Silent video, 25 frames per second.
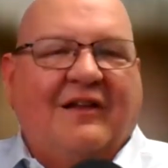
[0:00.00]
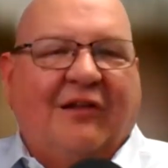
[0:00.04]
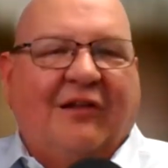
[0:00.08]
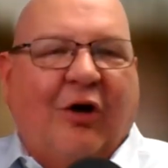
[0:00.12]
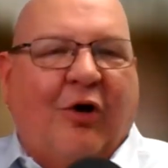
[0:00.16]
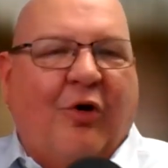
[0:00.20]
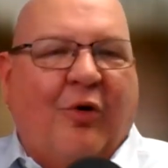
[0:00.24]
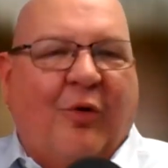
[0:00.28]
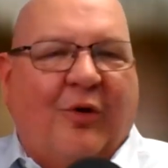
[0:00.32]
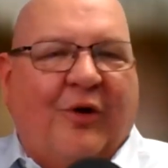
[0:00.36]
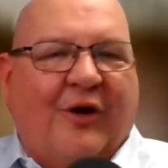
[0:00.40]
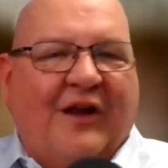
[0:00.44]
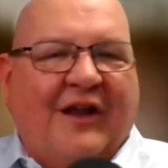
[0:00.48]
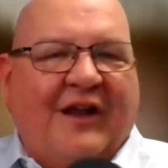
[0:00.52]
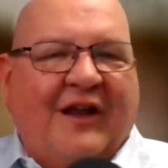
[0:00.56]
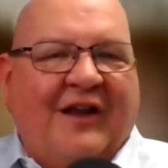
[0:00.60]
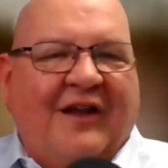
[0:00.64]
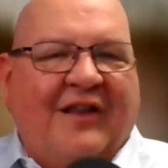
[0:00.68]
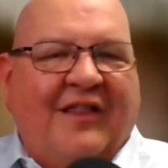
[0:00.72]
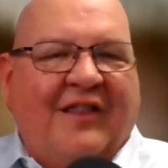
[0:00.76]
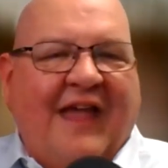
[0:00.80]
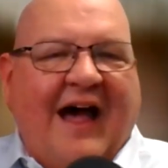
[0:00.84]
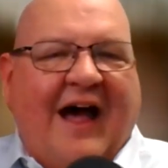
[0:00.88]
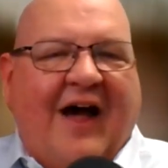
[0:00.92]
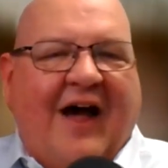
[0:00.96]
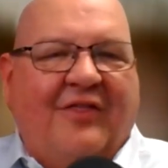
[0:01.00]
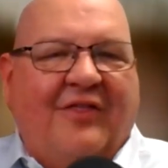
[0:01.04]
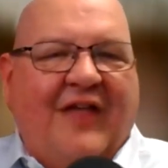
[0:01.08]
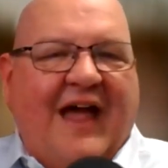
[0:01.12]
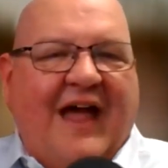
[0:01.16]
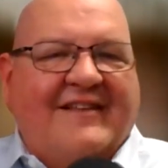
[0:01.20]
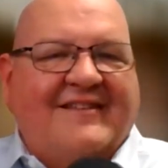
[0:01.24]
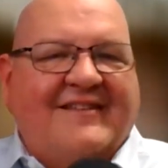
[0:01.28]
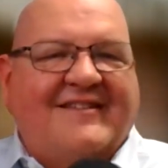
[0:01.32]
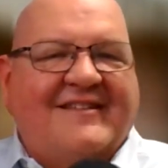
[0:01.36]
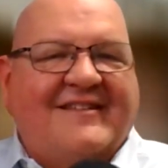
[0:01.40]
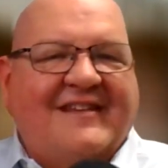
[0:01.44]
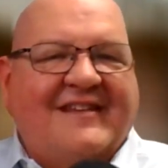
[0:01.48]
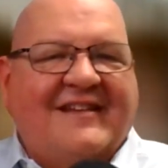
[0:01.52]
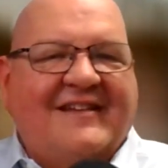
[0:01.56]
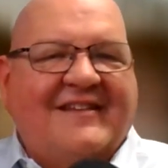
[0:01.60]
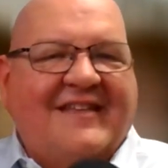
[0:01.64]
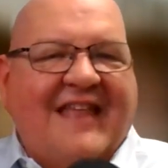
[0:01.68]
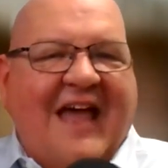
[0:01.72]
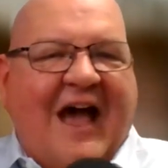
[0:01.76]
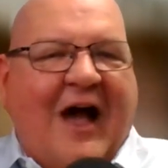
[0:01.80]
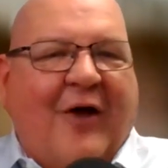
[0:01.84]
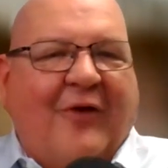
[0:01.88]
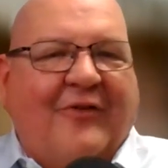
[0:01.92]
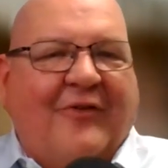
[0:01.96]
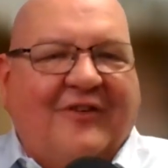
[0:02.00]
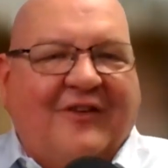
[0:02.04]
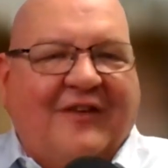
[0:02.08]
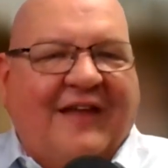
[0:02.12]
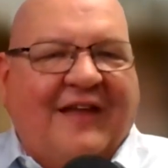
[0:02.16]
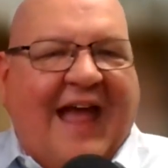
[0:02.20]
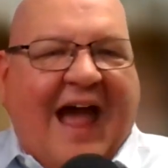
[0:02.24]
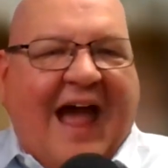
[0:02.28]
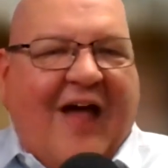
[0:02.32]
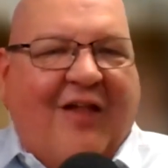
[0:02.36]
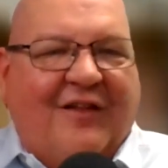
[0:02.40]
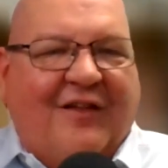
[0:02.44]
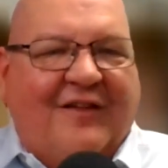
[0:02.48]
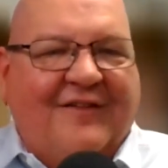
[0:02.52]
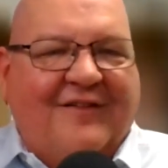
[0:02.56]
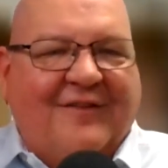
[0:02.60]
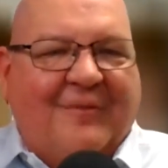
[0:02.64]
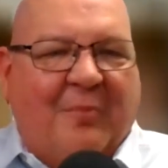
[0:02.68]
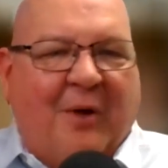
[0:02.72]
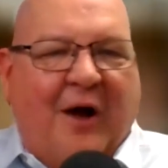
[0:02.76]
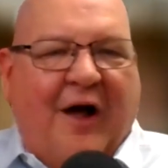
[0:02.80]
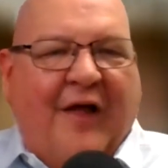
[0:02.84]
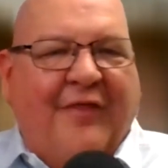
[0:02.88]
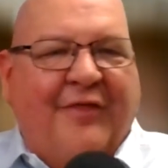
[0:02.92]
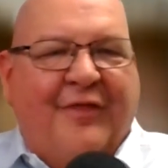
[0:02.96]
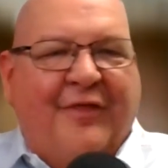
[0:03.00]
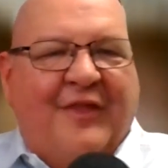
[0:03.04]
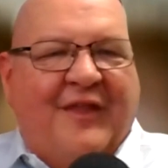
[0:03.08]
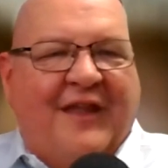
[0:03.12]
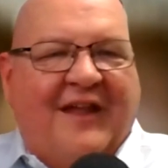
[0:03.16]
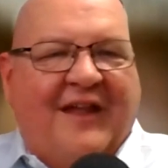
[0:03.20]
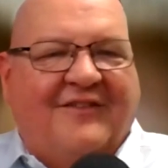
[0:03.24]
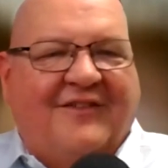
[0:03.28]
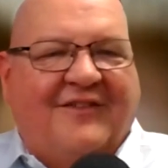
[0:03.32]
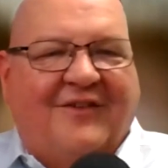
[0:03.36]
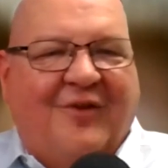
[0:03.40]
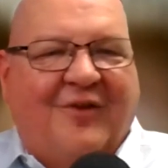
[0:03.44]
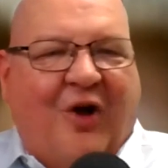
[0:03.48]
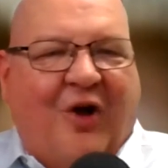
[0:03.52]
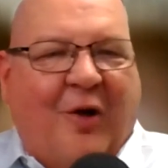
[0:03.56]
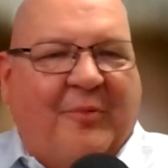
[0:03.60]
lowering that that six thousand gallons a month and that two,